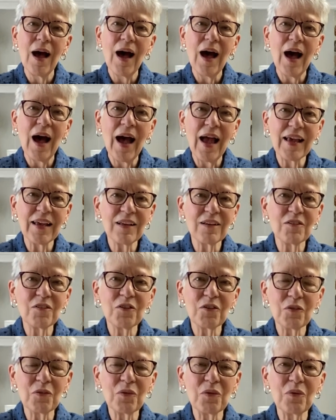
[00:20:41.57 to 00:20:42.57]
I can
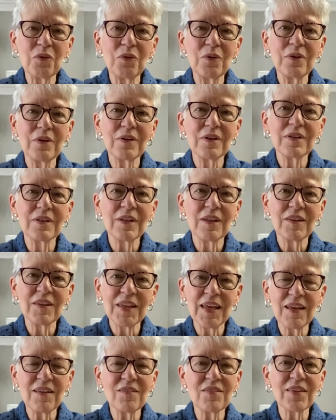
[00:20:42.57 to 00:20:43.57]
do the
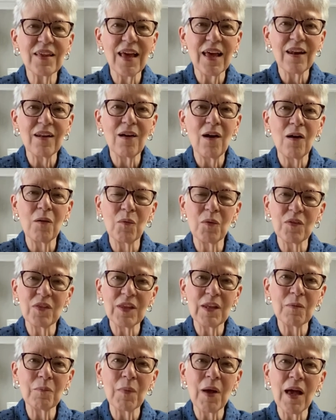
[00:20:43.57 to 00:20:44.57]
things that are
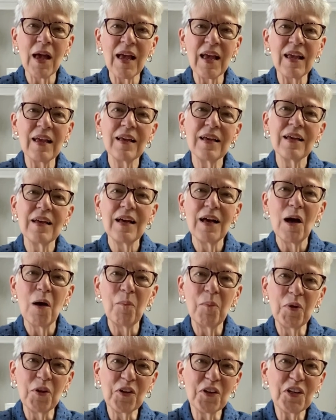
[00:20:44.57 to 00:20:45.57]
within my
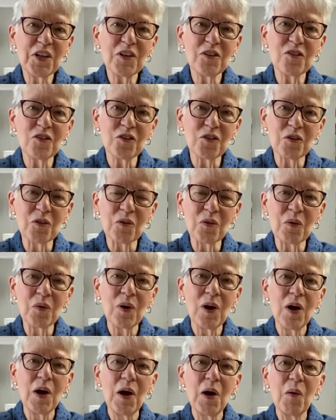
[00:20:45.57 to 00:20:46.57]
ability to do
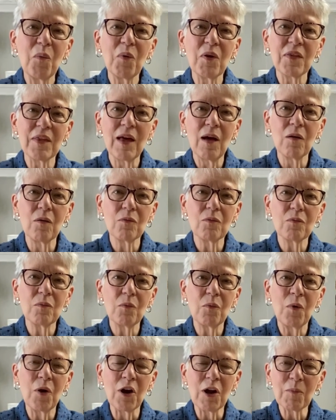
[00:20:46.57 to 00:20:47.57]
without
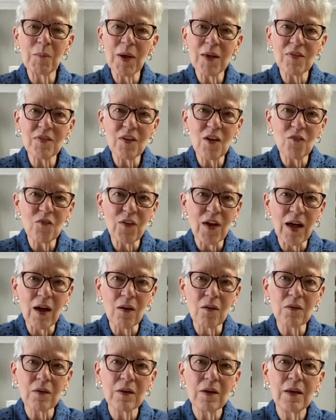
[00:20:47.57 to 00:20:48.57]
wearing myself
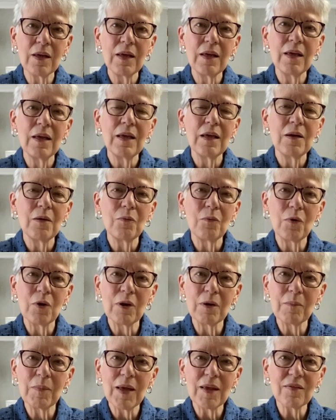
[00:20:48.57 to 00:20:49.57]
out,
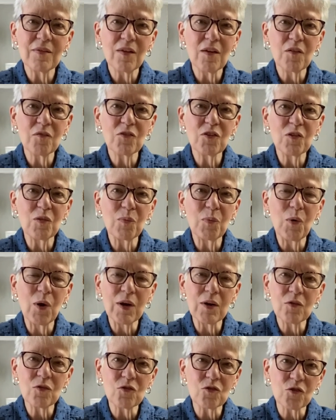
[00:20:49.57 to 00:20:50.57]
wearing myself to the point
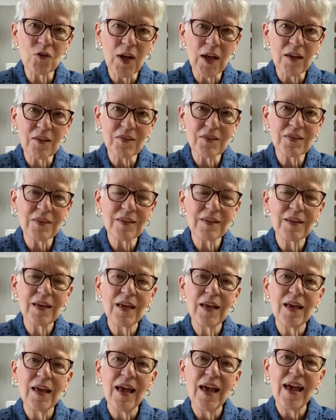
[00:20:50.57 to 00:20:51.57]
of stress,
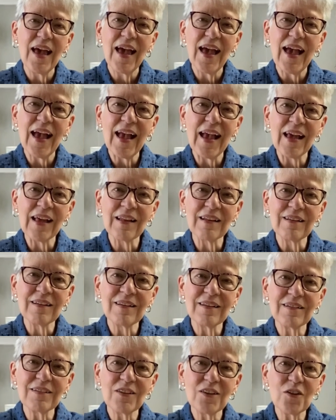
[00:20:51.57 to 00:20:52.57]
and
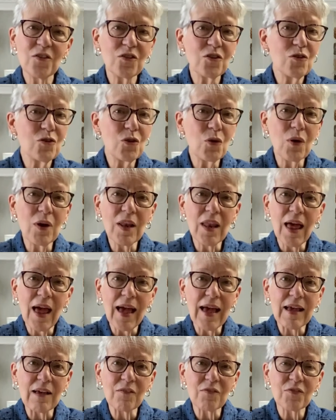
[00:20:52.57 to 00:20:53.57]
just enjoy
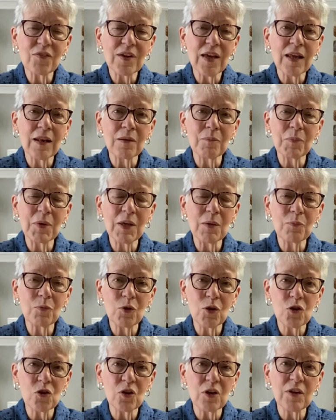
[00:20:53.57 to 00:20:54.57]
life and be
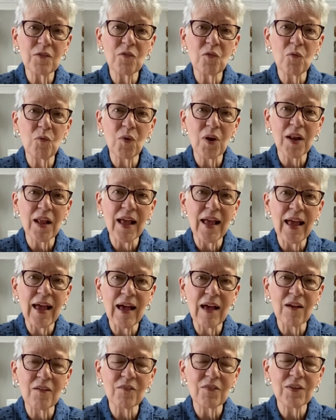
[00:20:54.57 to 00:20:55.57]
appreciative of what I
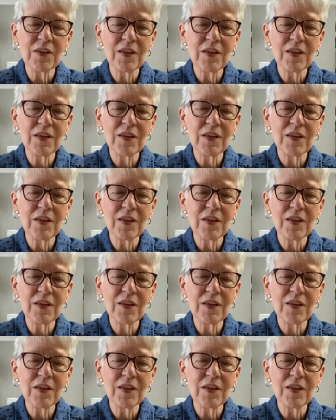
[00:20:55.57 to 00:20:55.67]
have.